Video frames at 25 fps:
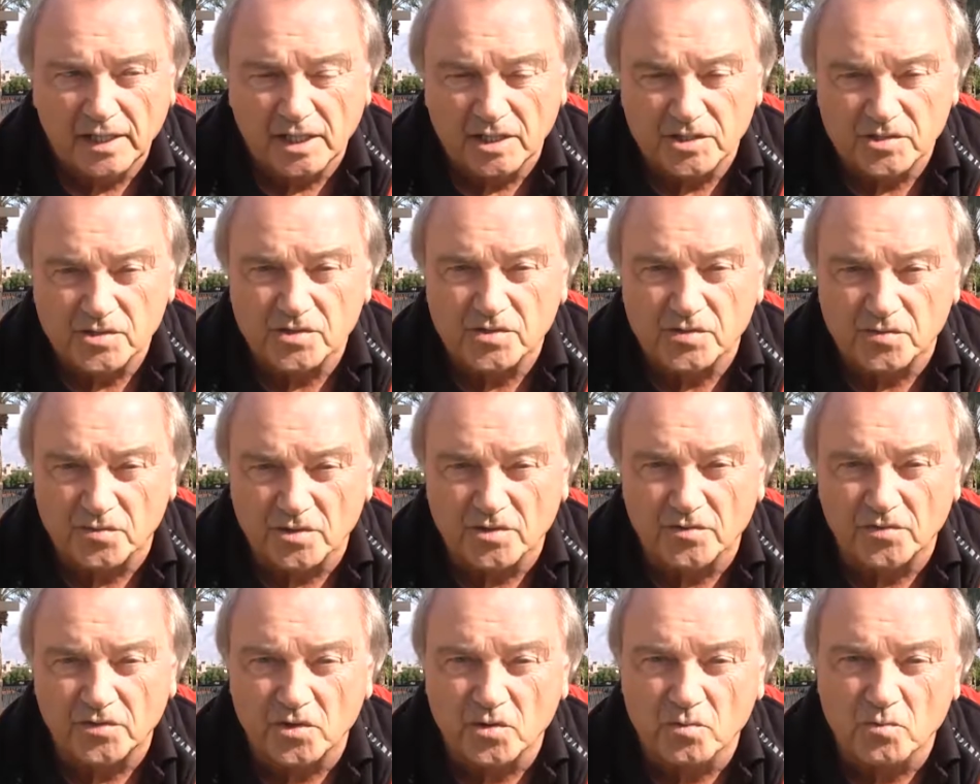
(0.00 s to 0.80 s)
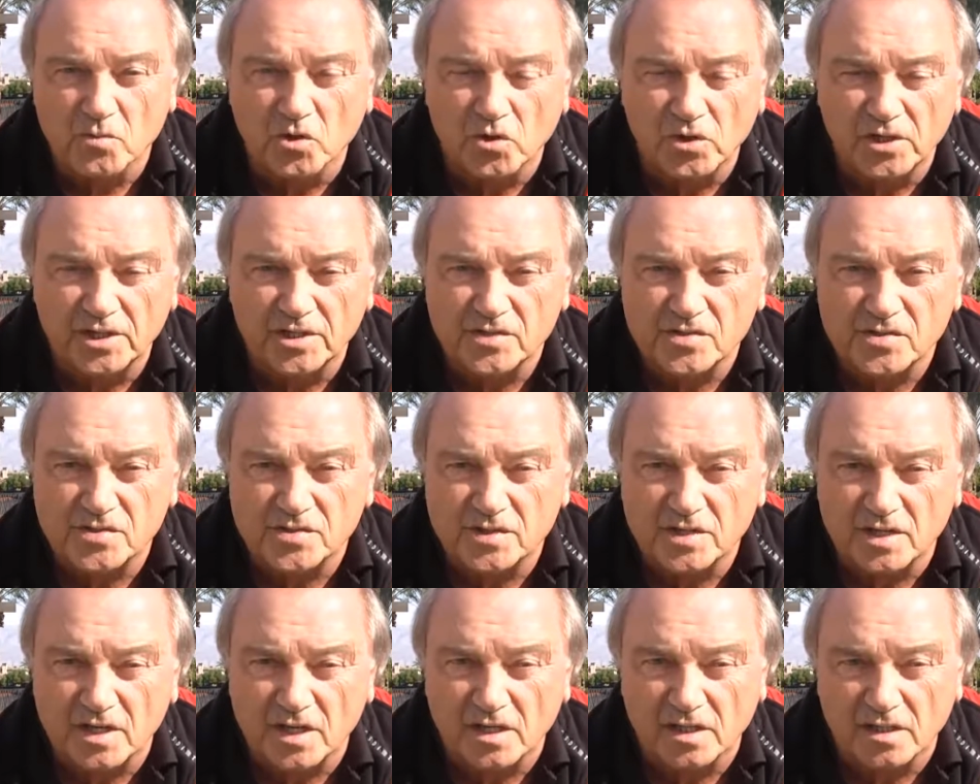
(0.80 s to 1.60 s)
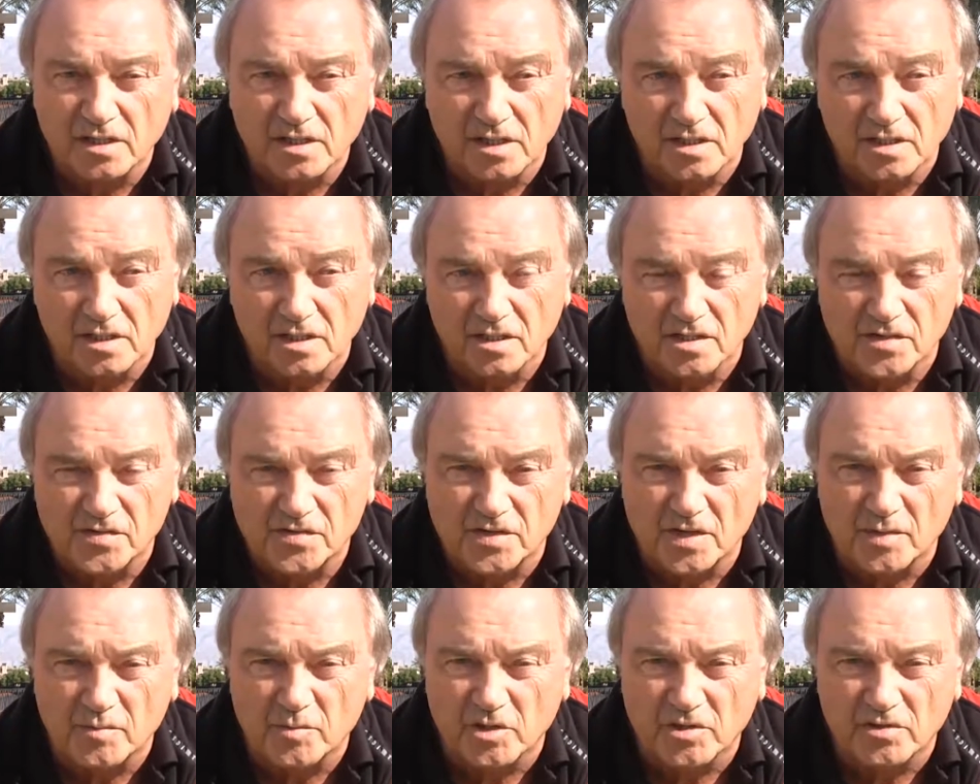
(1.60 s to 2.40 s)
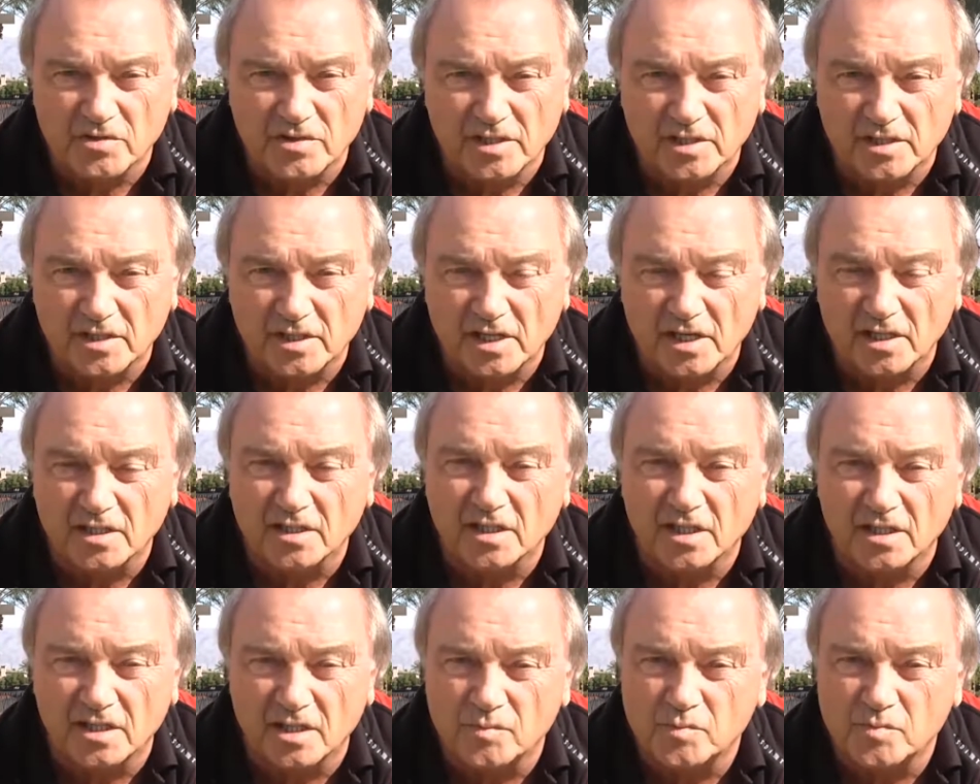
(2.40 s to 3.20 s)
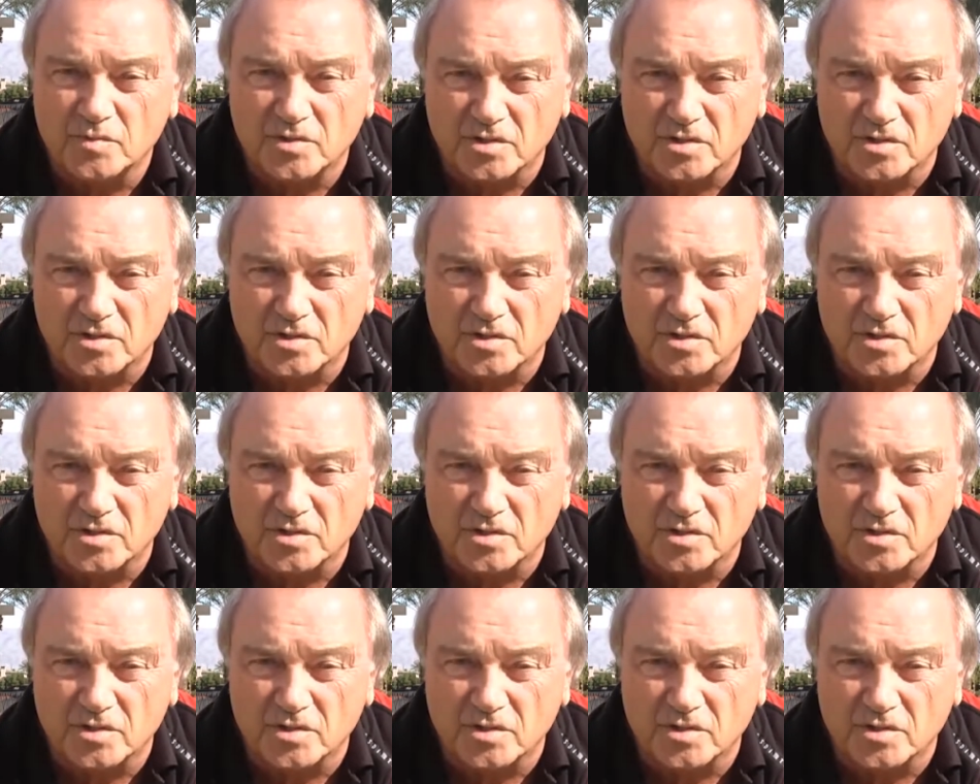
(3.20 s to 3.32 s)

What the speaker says: Just for a few mornings, and then in the summer it can get up